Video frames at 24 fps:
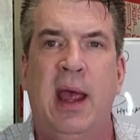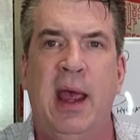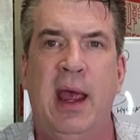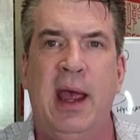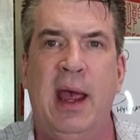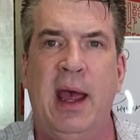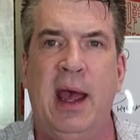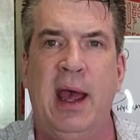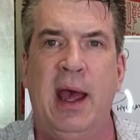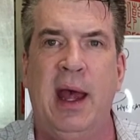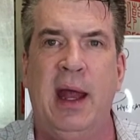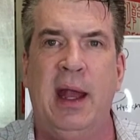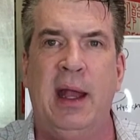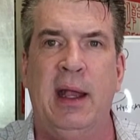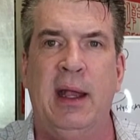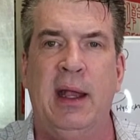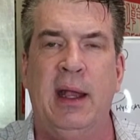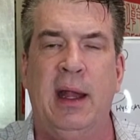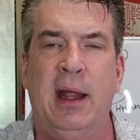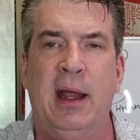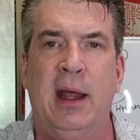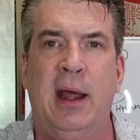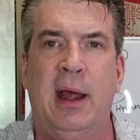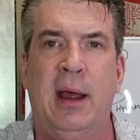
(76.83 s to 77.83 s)

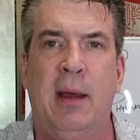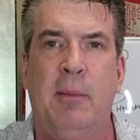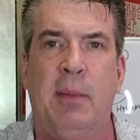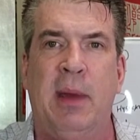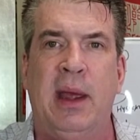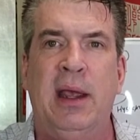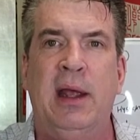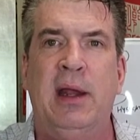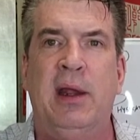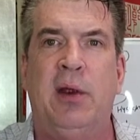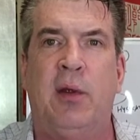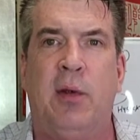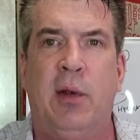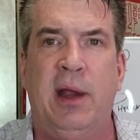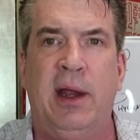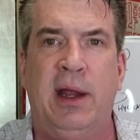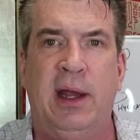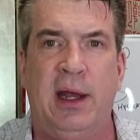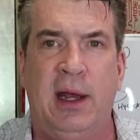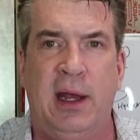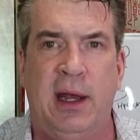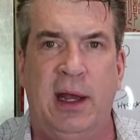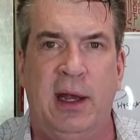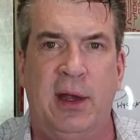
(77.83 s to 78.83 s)
And uh, by
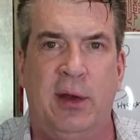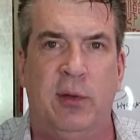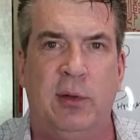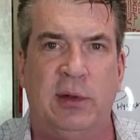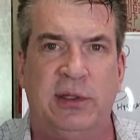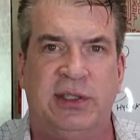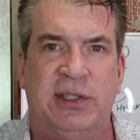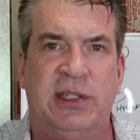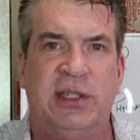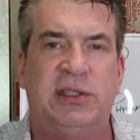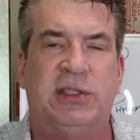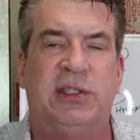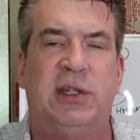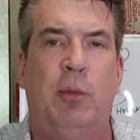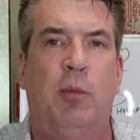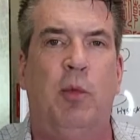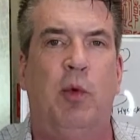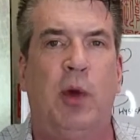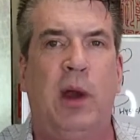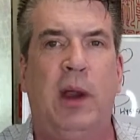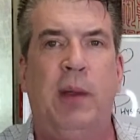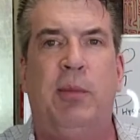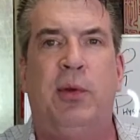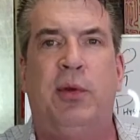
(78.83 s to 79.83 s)
integrating it into a system,
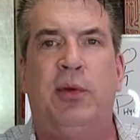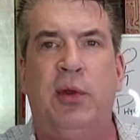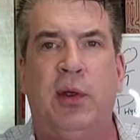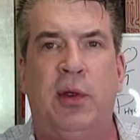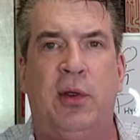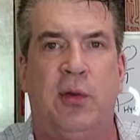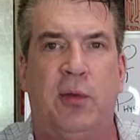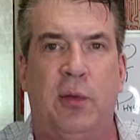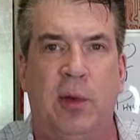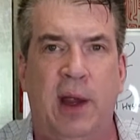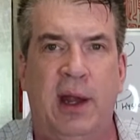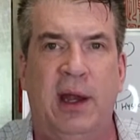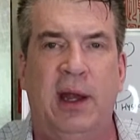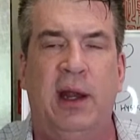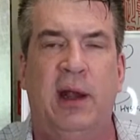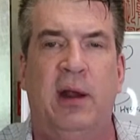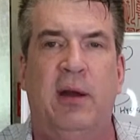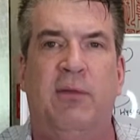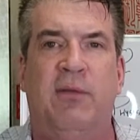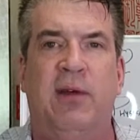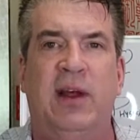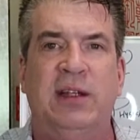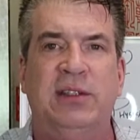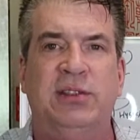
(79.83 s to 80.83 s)
we're able to create
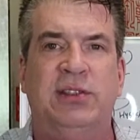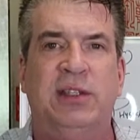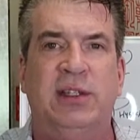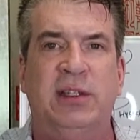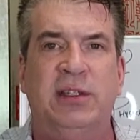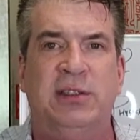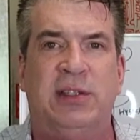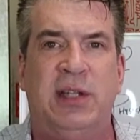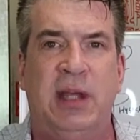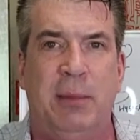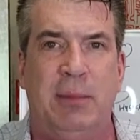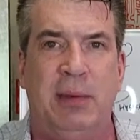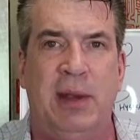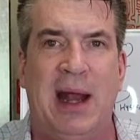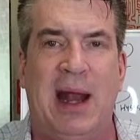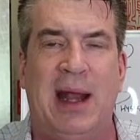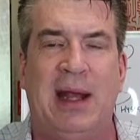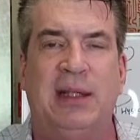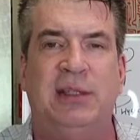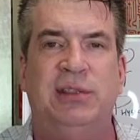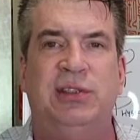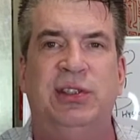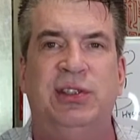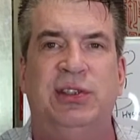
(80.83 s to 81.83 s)
interventions,
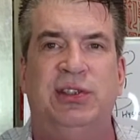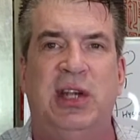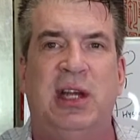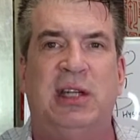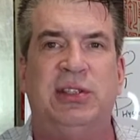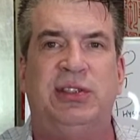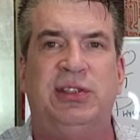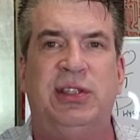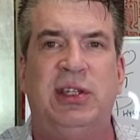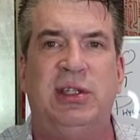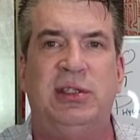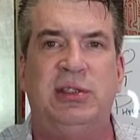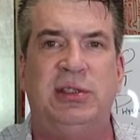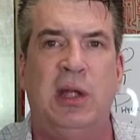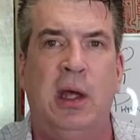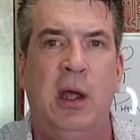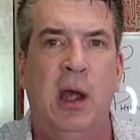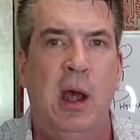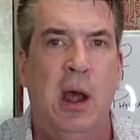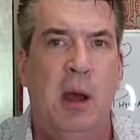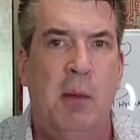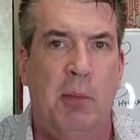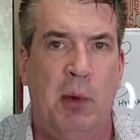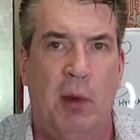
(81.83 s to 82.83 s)
hypnotic suggestions,
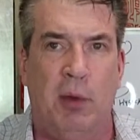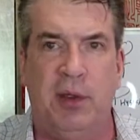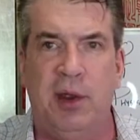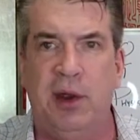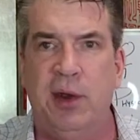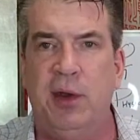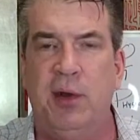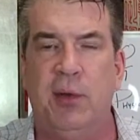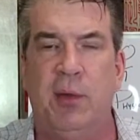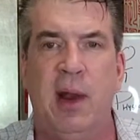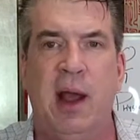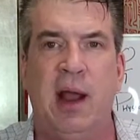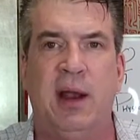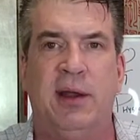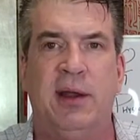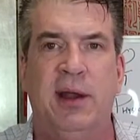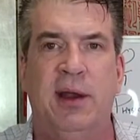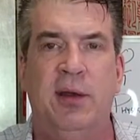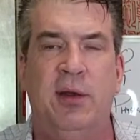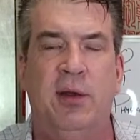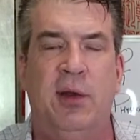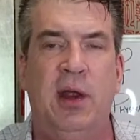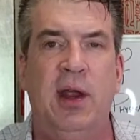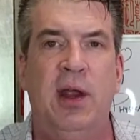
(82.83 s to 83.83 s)
both indirect
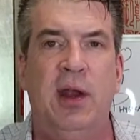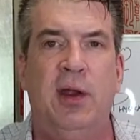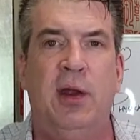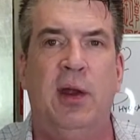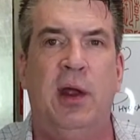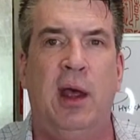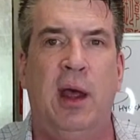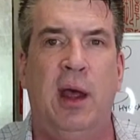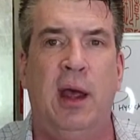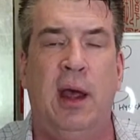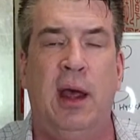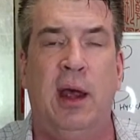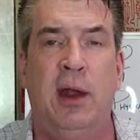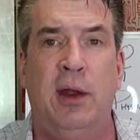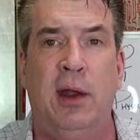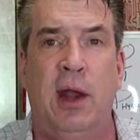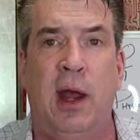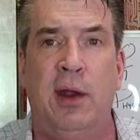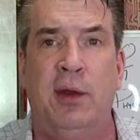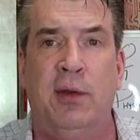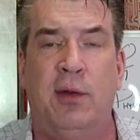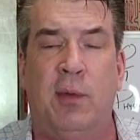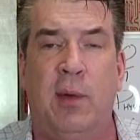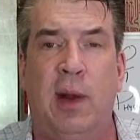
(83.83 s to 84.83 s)
and, in, uh,
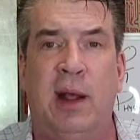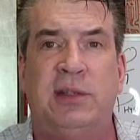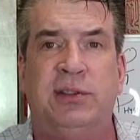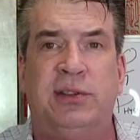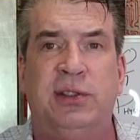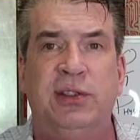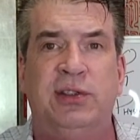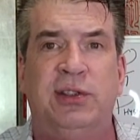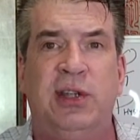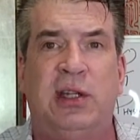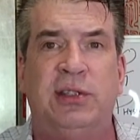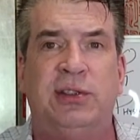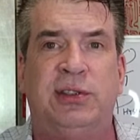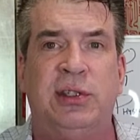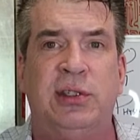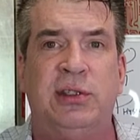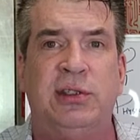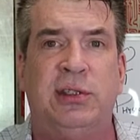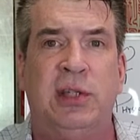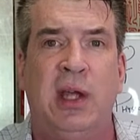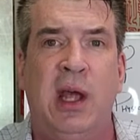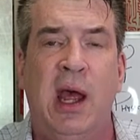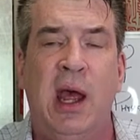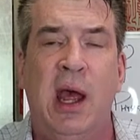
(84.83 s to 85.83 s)
and direct
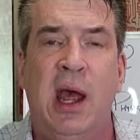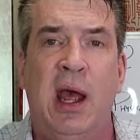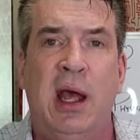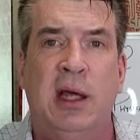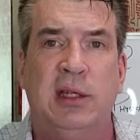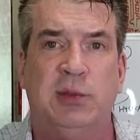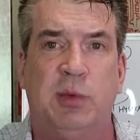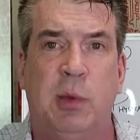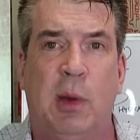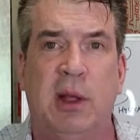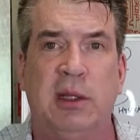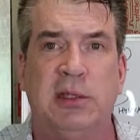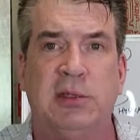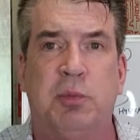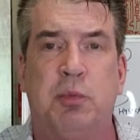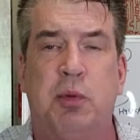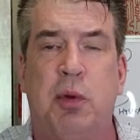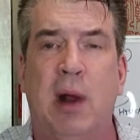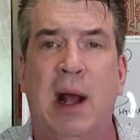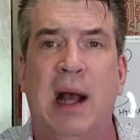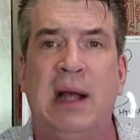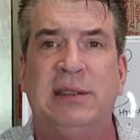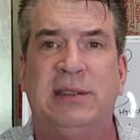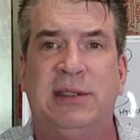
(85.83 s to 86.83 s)
suggestions, as well as
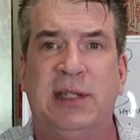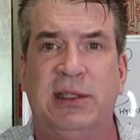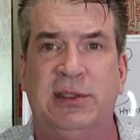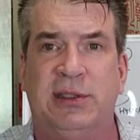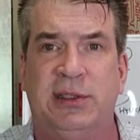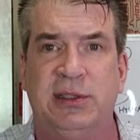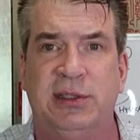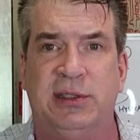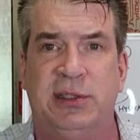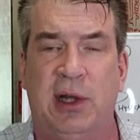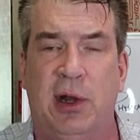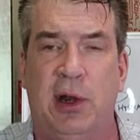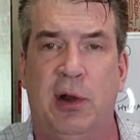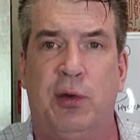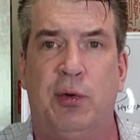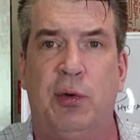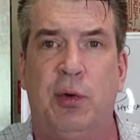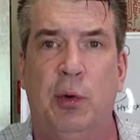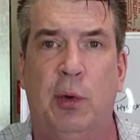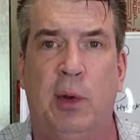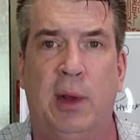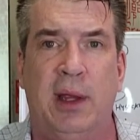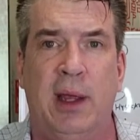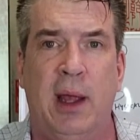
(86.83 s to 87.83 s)
processes that are
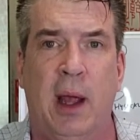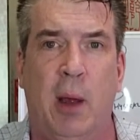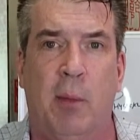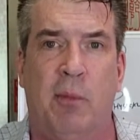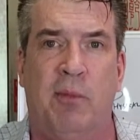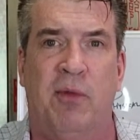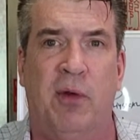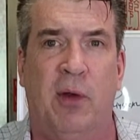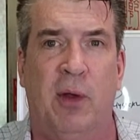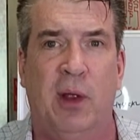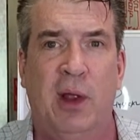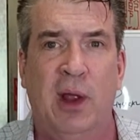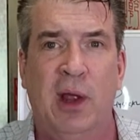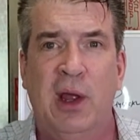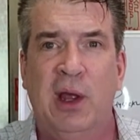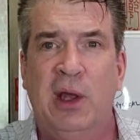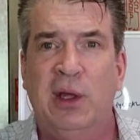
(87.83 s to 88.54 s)
truly helpful.